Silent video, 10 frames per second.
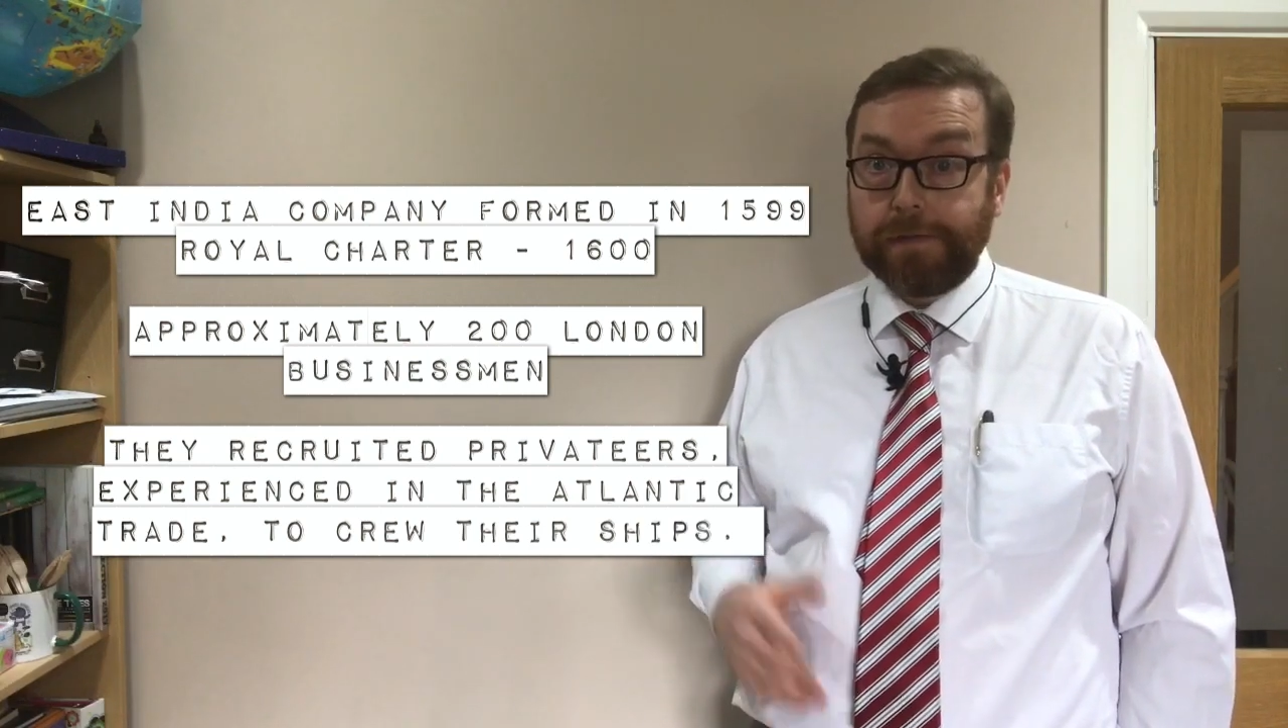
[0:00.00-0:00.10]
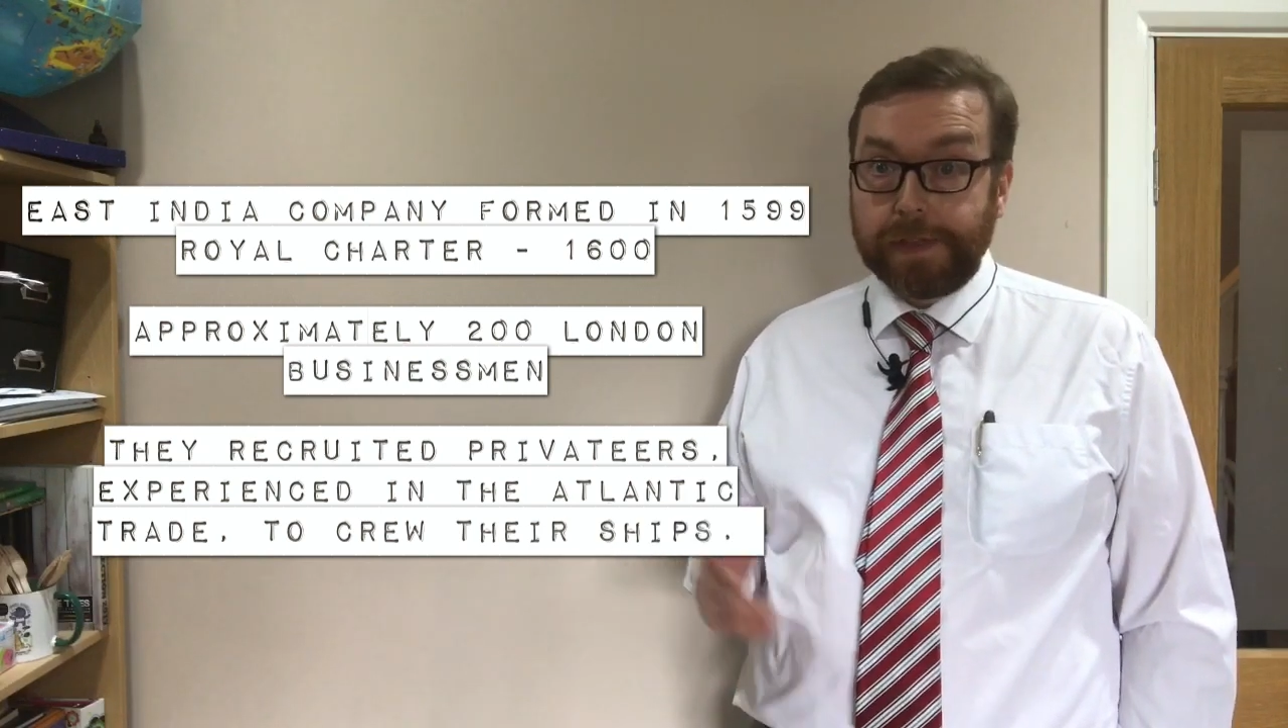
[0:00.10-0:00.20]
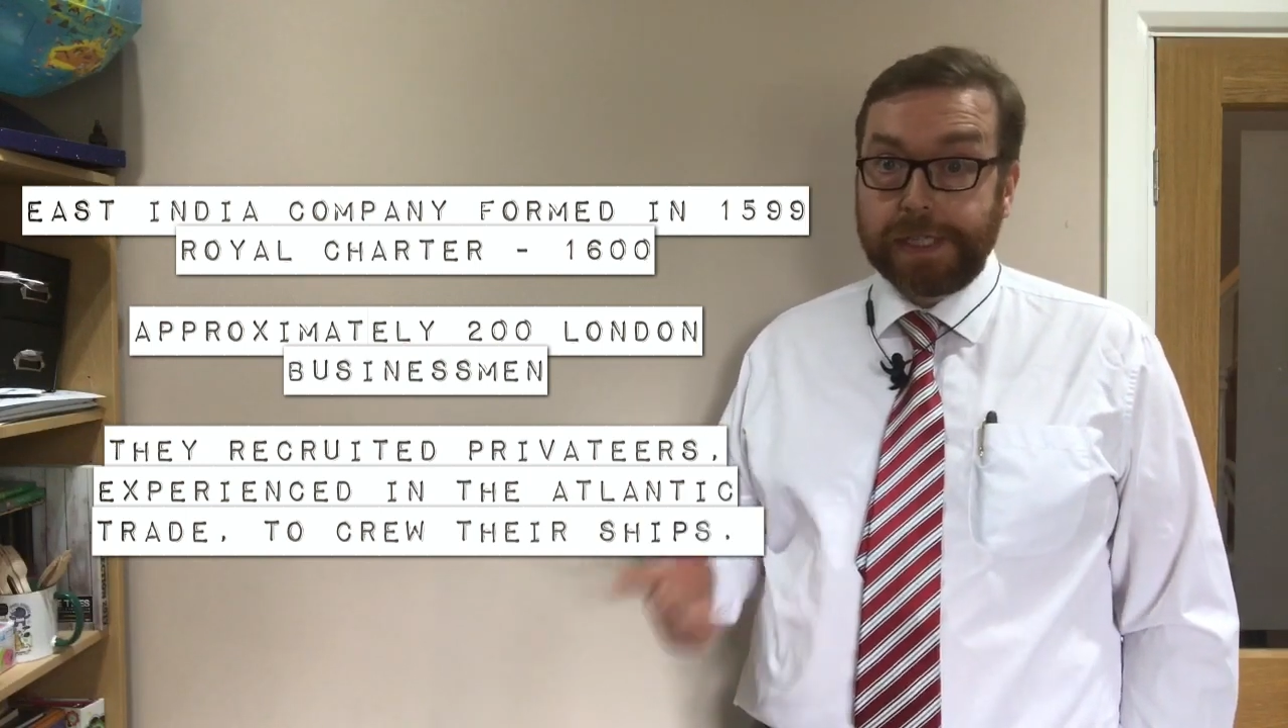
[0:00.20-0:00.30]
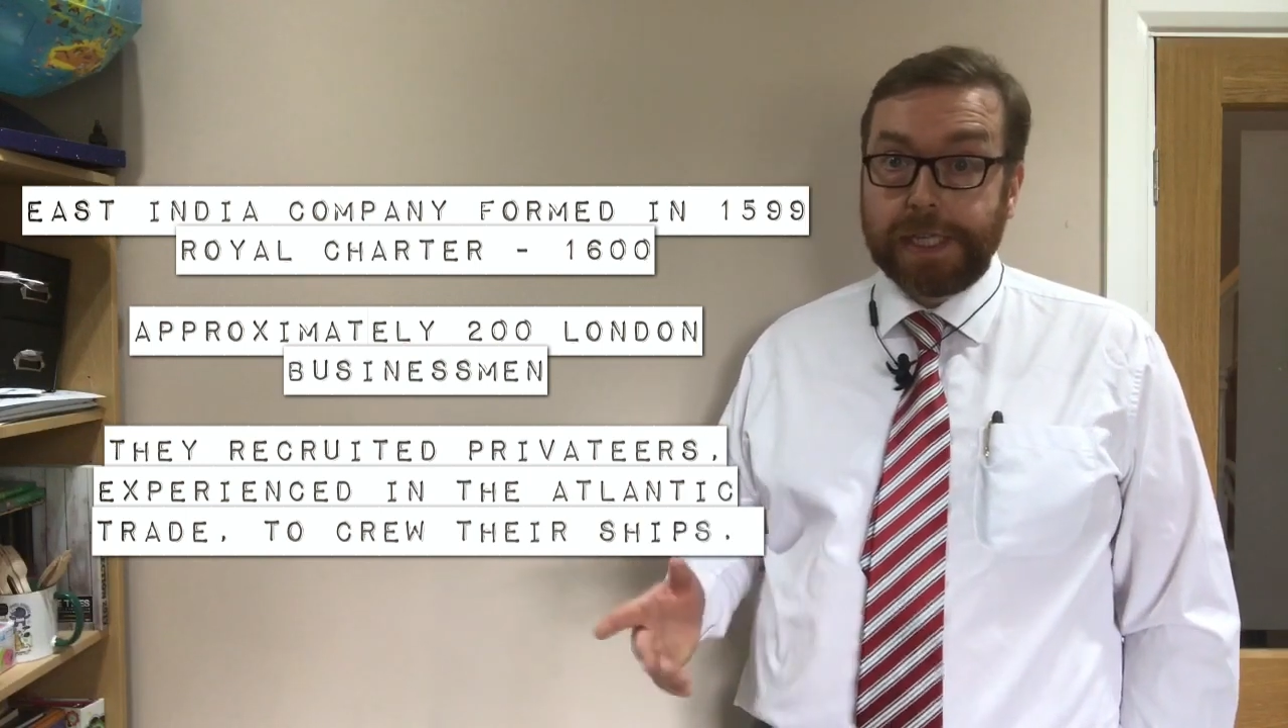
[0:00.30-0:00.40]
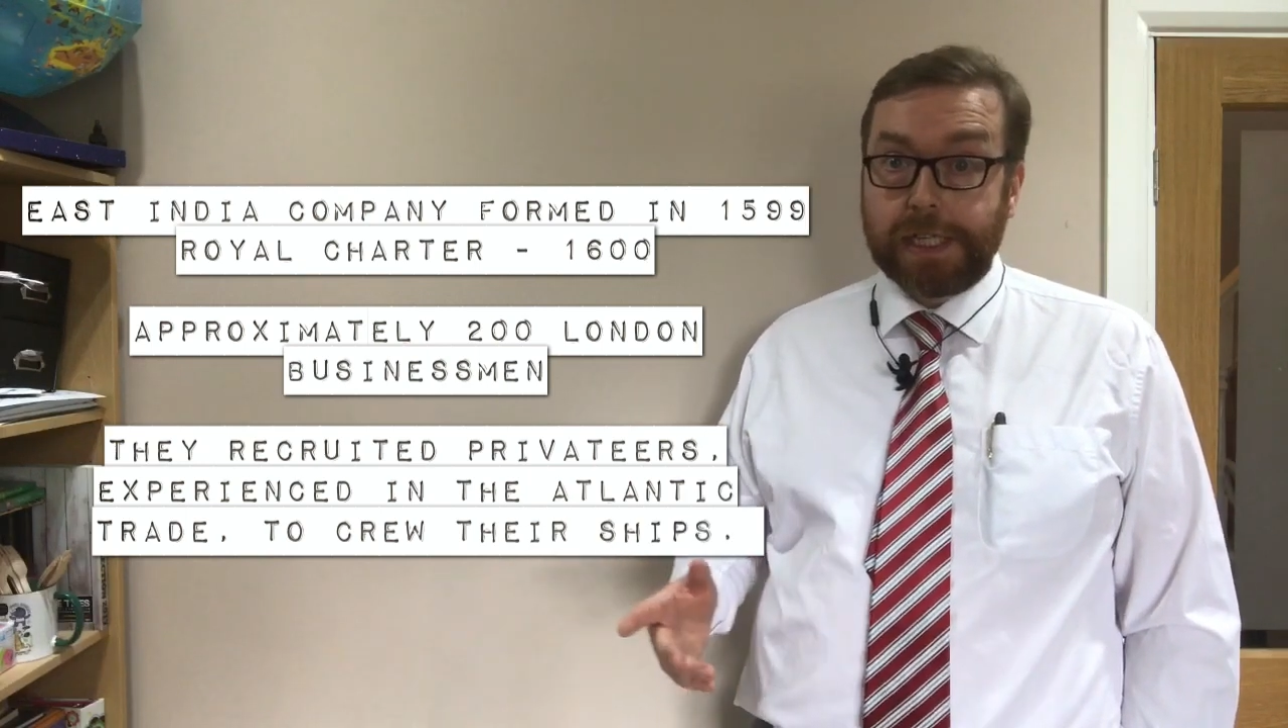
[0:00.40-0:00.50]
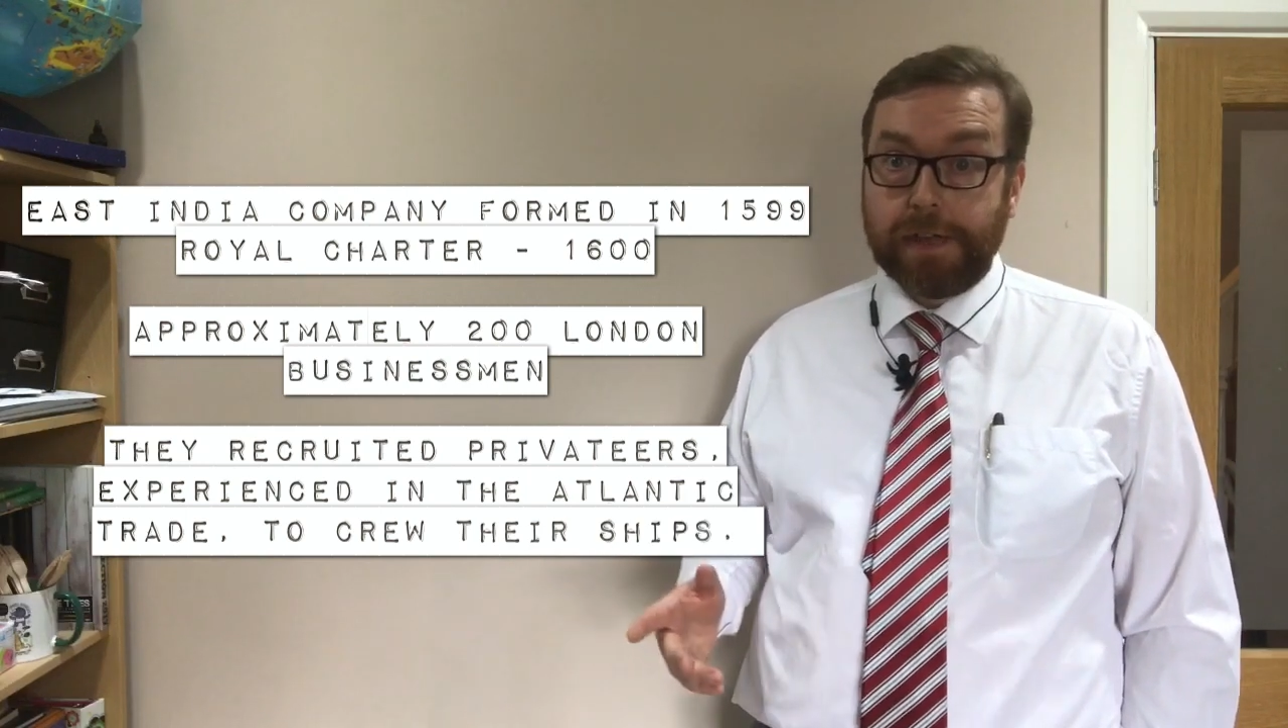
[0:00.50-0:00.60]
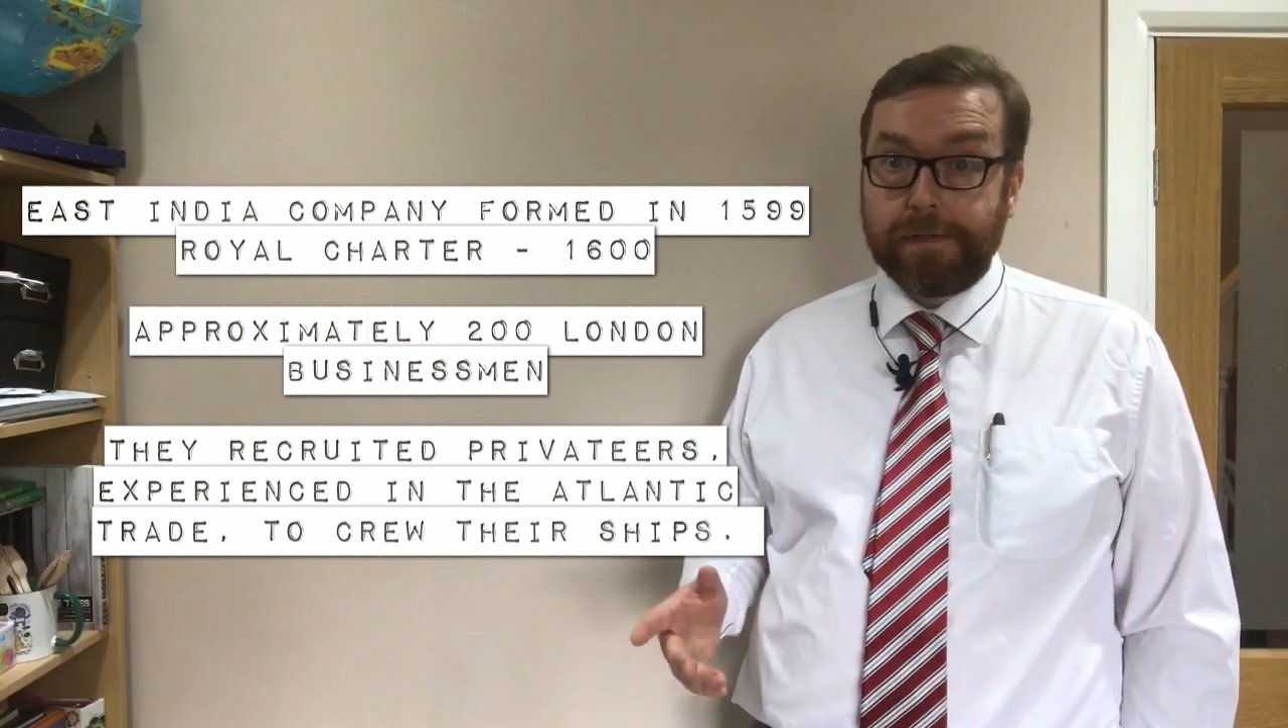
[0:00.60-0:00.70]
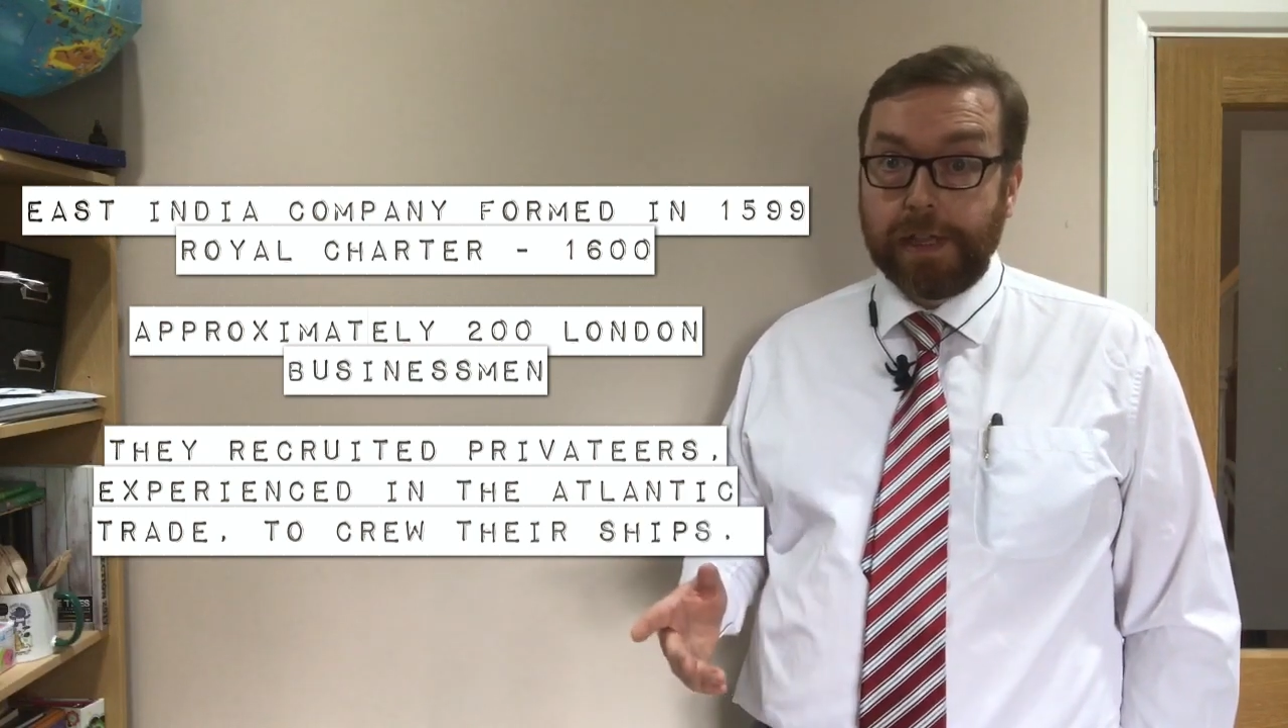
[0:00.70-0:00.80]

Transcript: of the City of